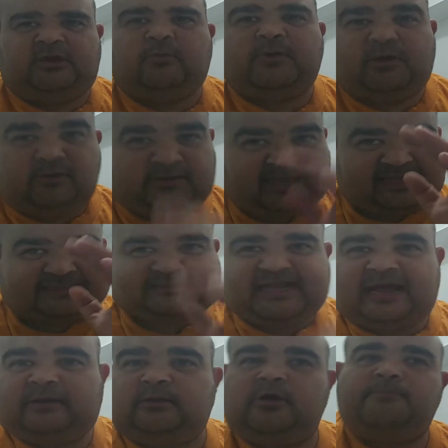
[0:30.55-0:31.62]
We're gonna get into
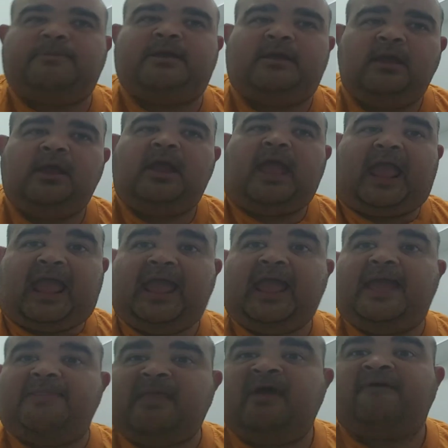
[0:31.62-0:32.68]
that a little bit.
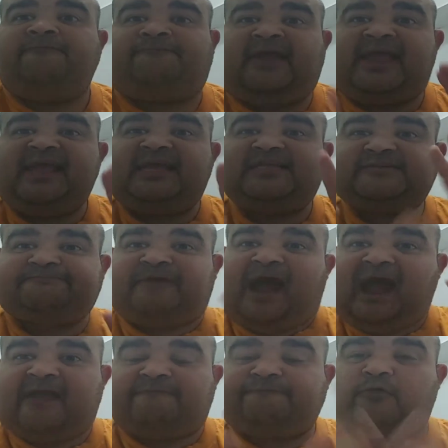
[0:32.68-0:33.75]
And Phase
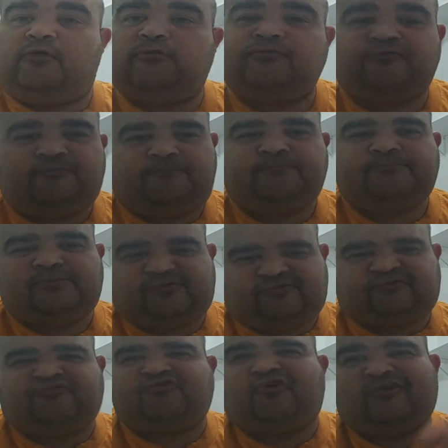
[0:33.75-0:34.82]
5, folks. Just
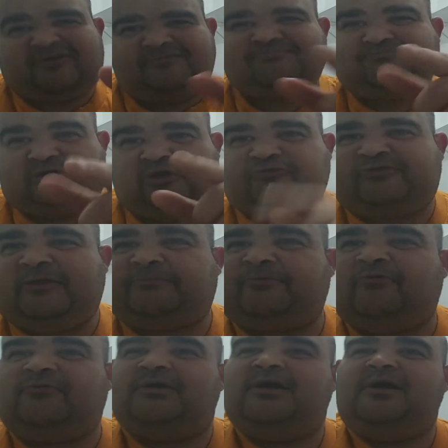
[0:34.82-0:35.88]
a joke. Little
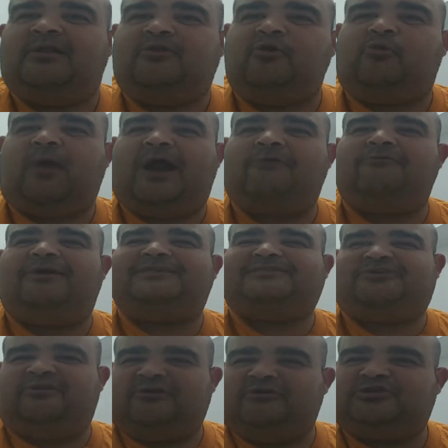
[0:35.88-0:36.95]
deadpool, little Ryan Reynolds
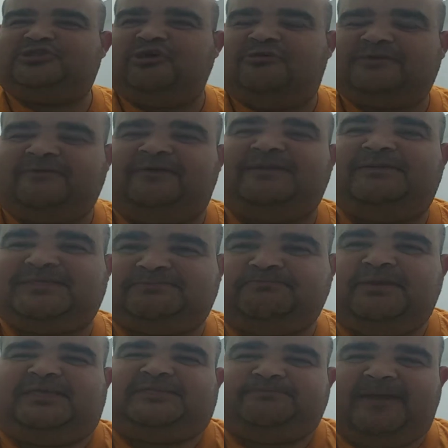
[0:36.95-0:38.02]
doing a little joke
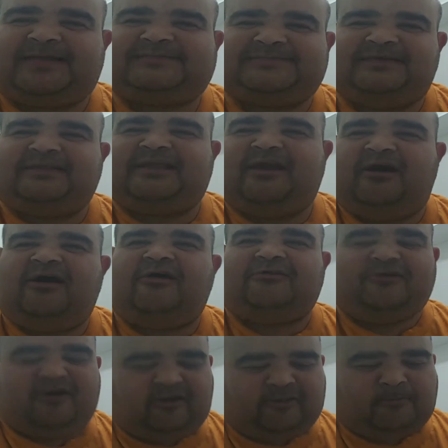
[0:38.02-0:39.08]
this past Sunday on
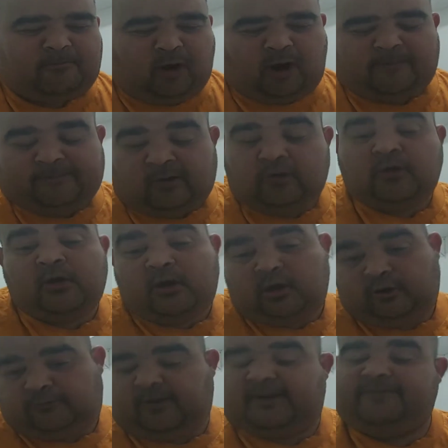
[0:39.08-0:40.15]
the Marvel,
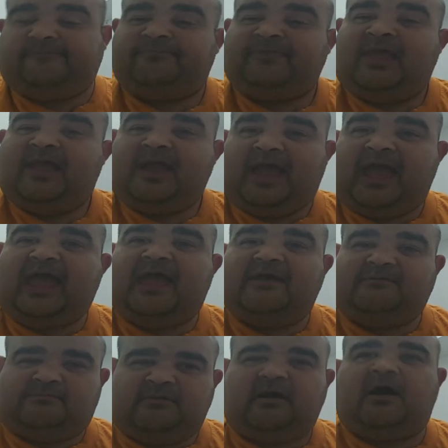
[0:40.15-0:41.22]
granted.
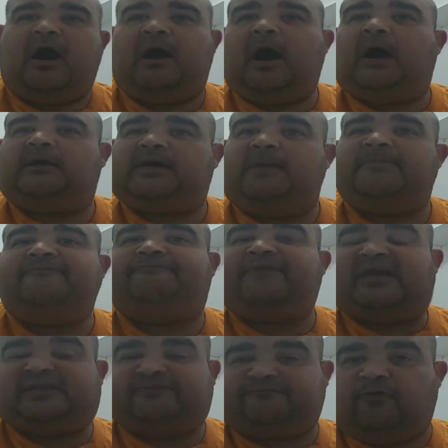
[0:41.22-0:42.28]
And upcoming
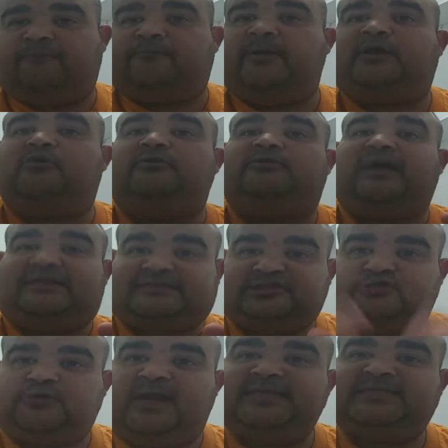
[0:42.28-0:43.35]
Phase 4 will include Doctor
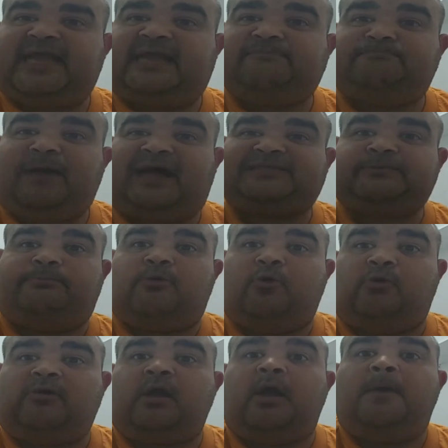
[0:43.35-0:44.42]
Strange and
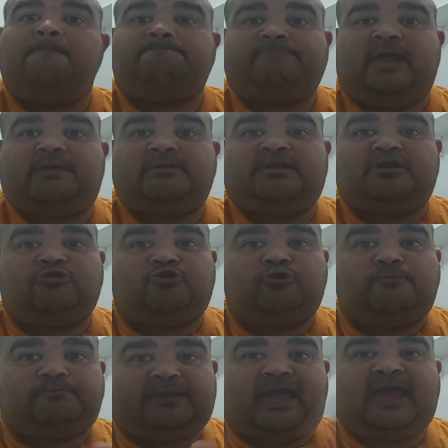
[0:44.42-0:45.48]
possible maybe the new
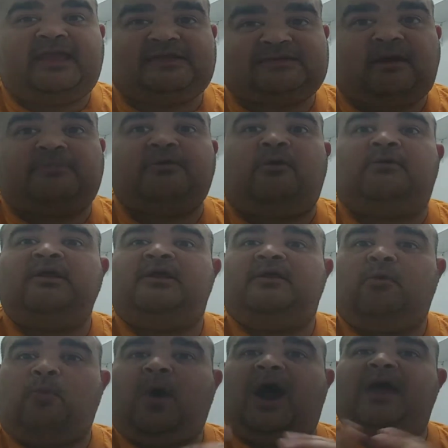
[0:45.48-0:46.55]
Blade. Though
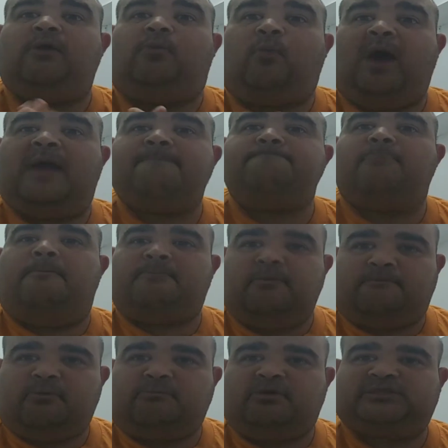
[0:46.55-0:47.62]
why
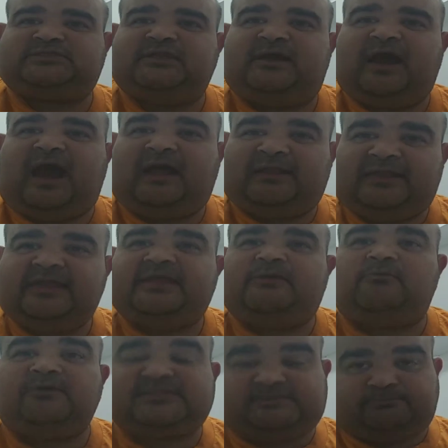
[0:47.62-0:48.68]
Muhammad Ali
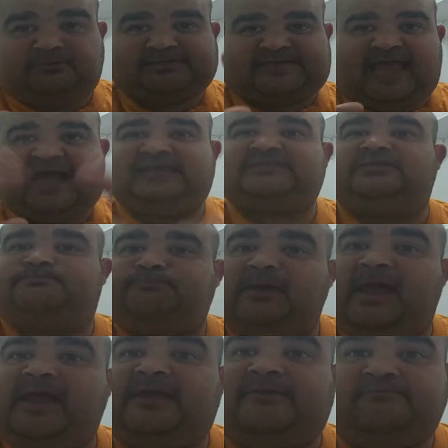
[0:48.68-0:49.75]
was cast as Blade.